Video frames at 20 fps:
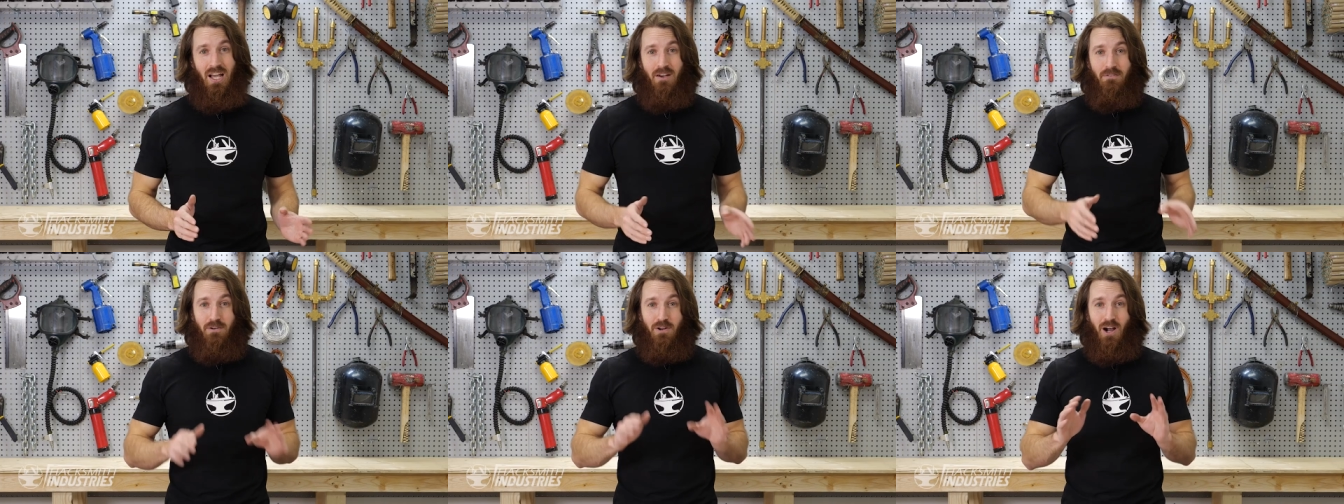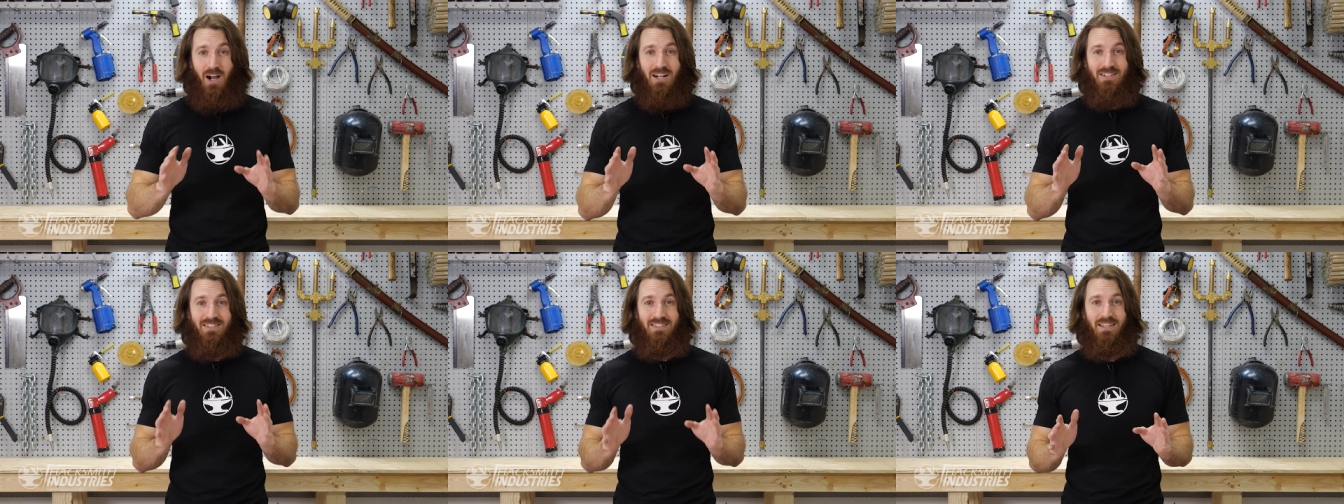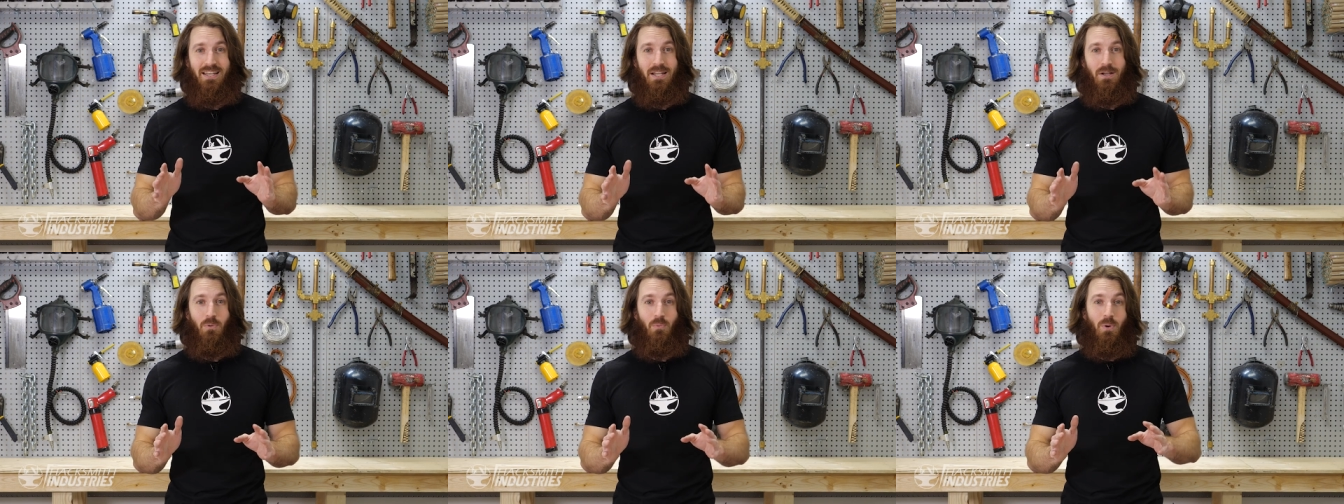For God's
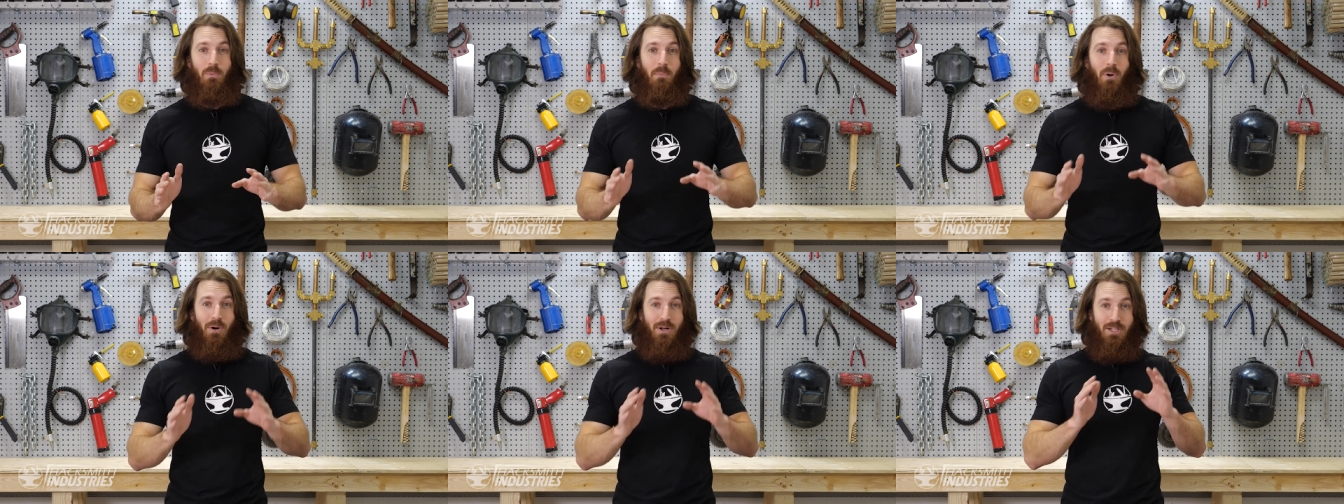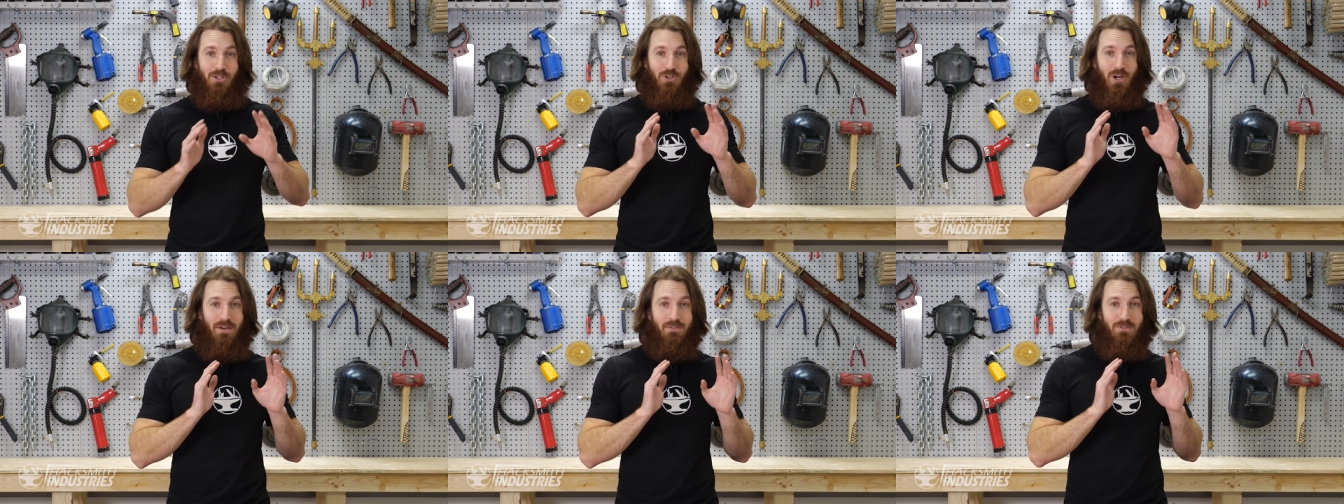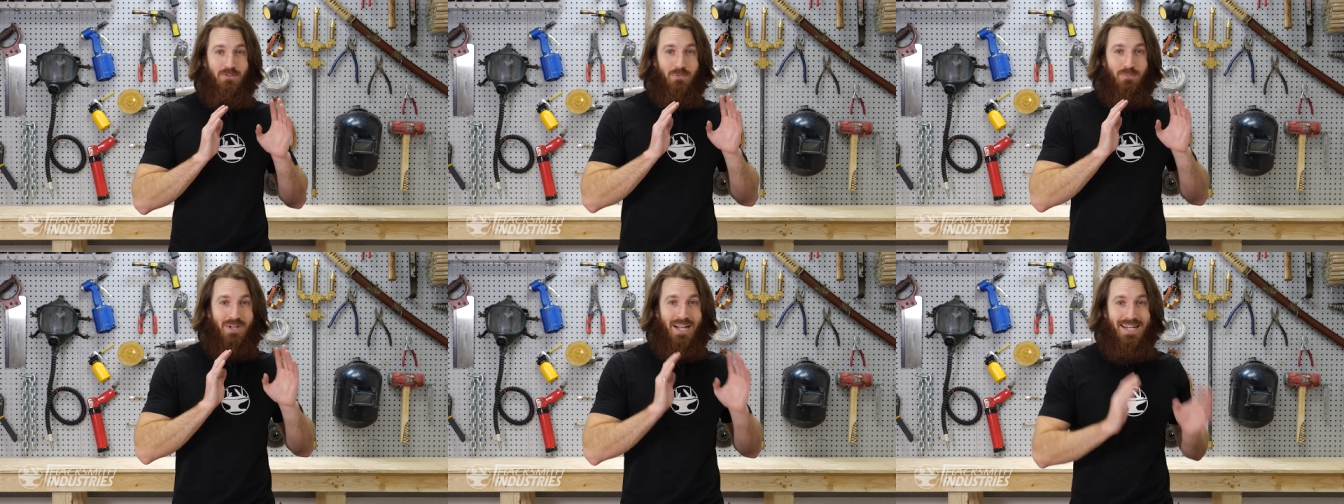sake, when Marty
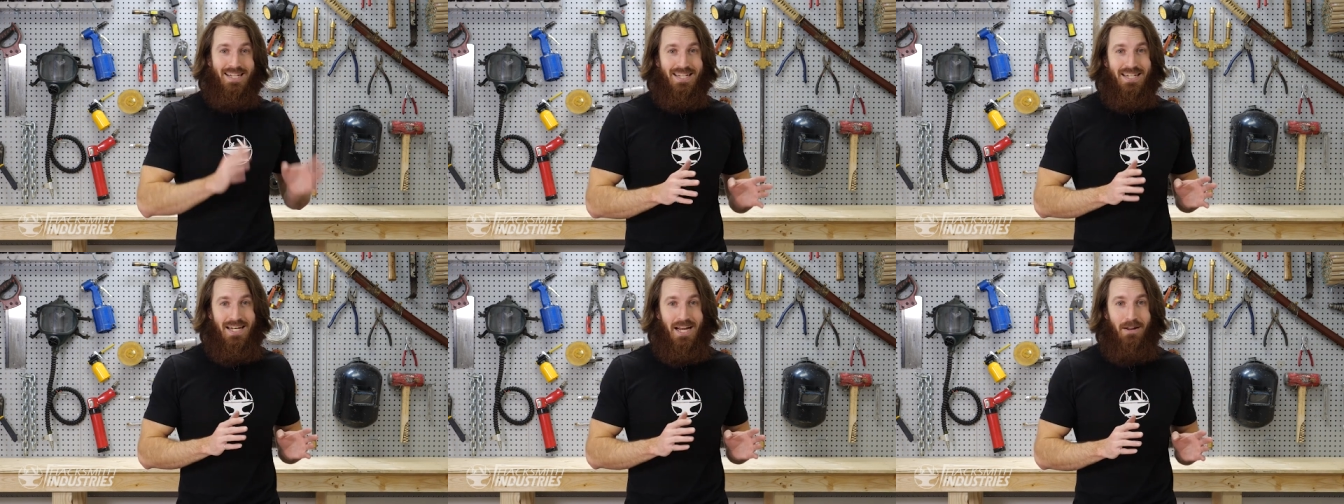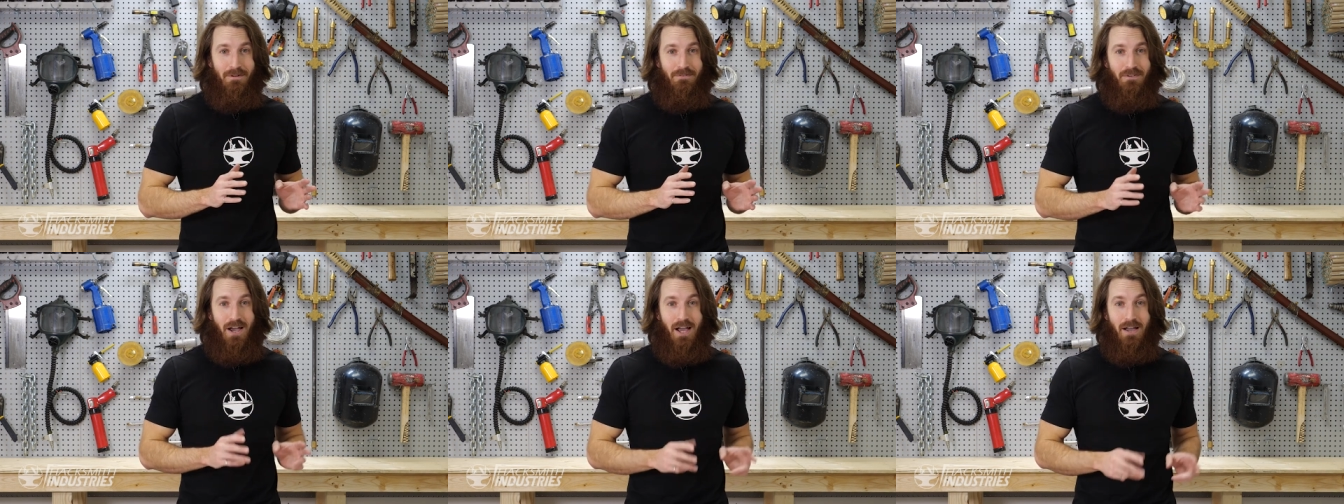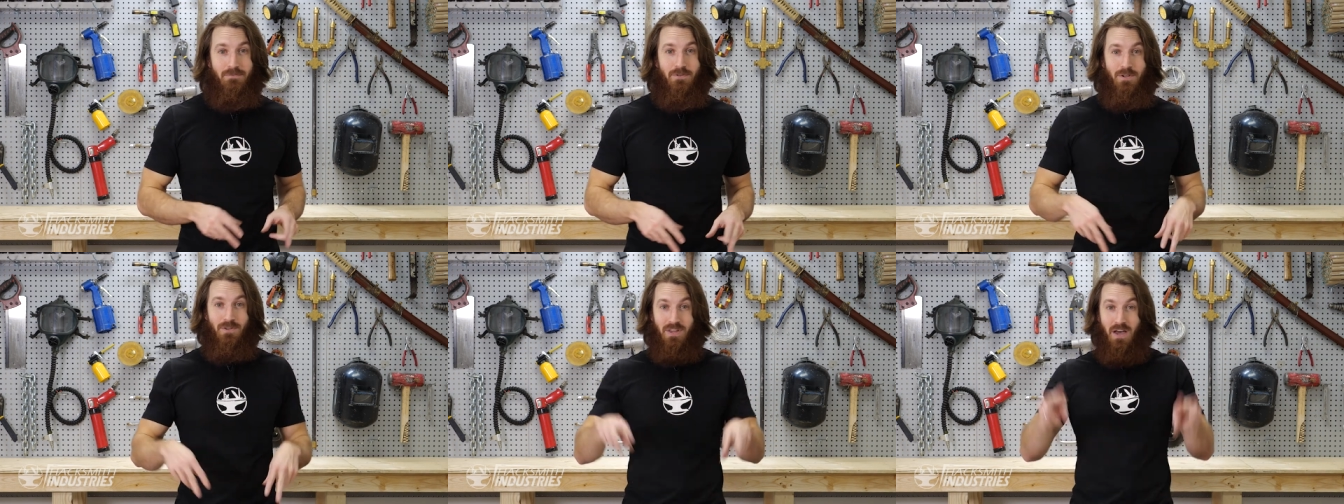travels from
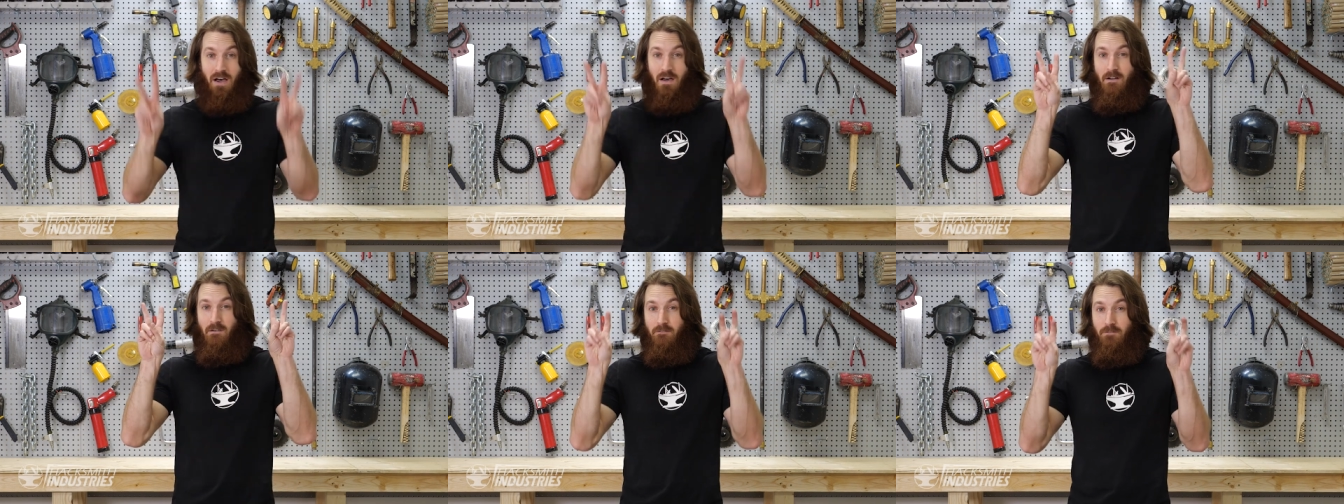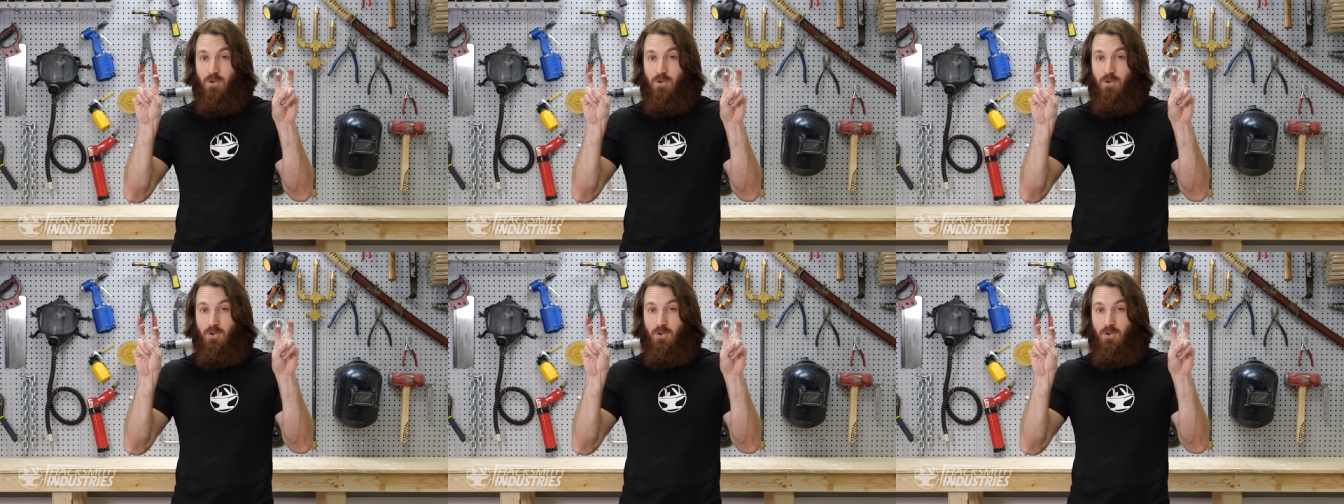1985 to the